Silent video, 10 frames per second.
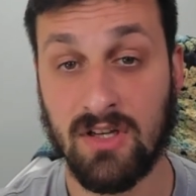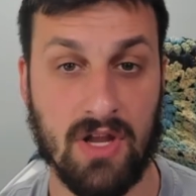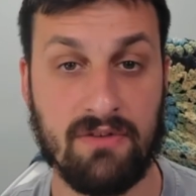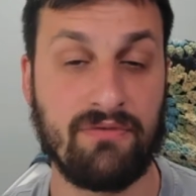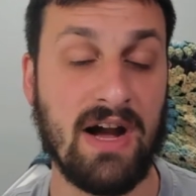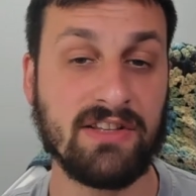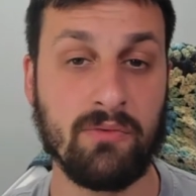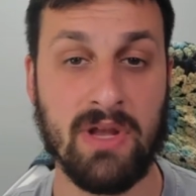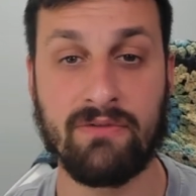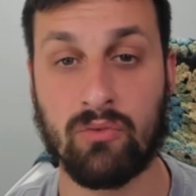And finally,
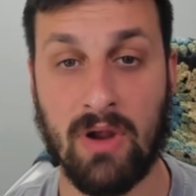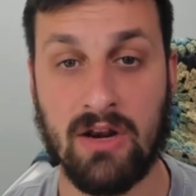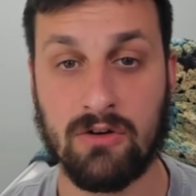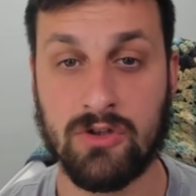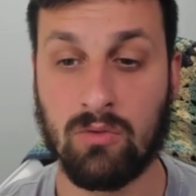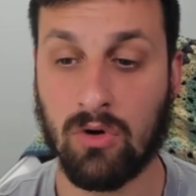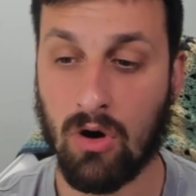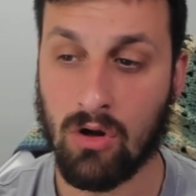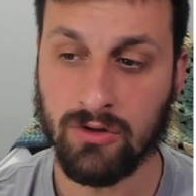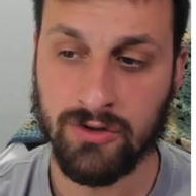we have the Raiders, who are
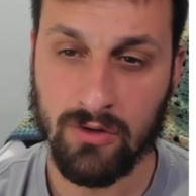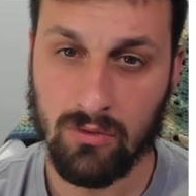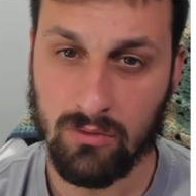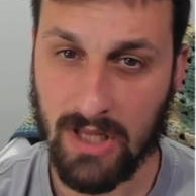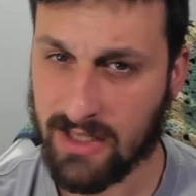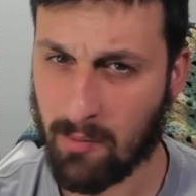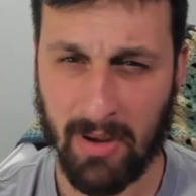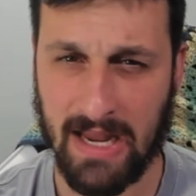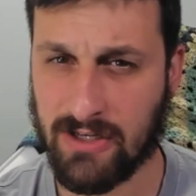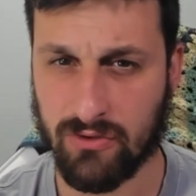also, like the
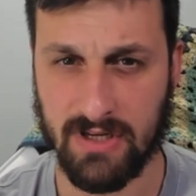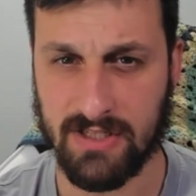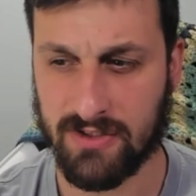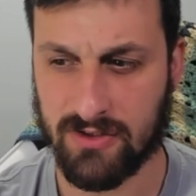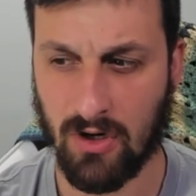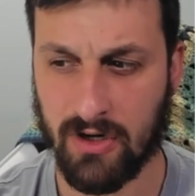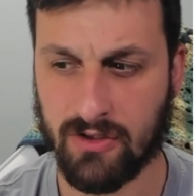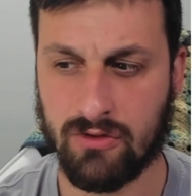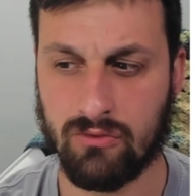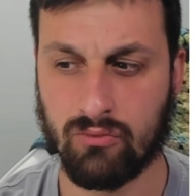Patriots, starting
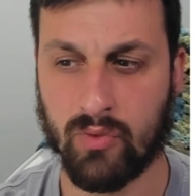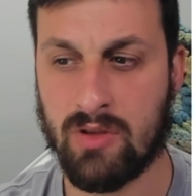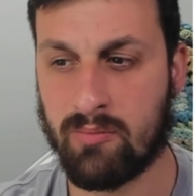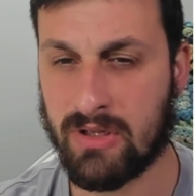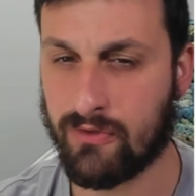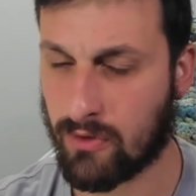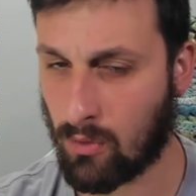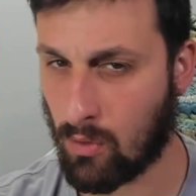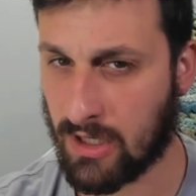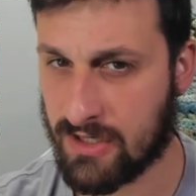to rebuild their
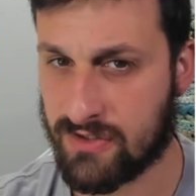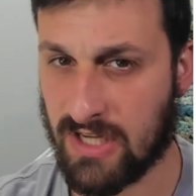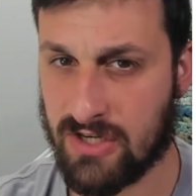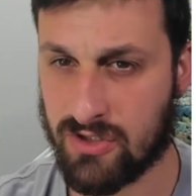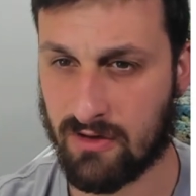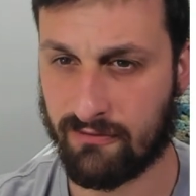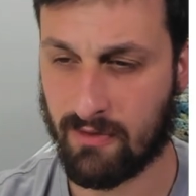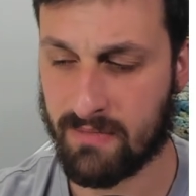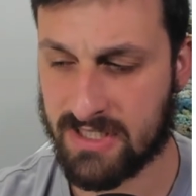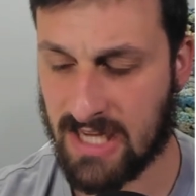organization
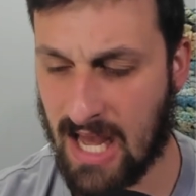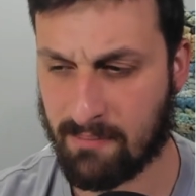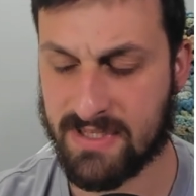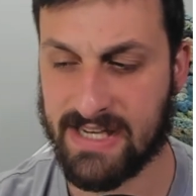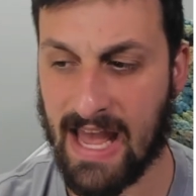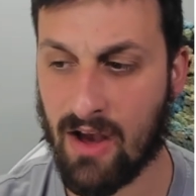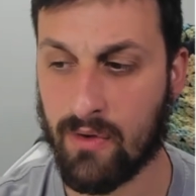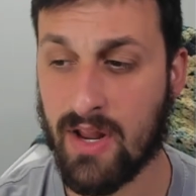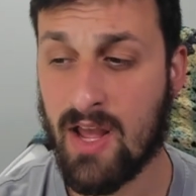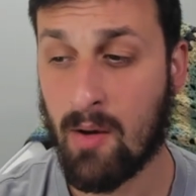from the top down,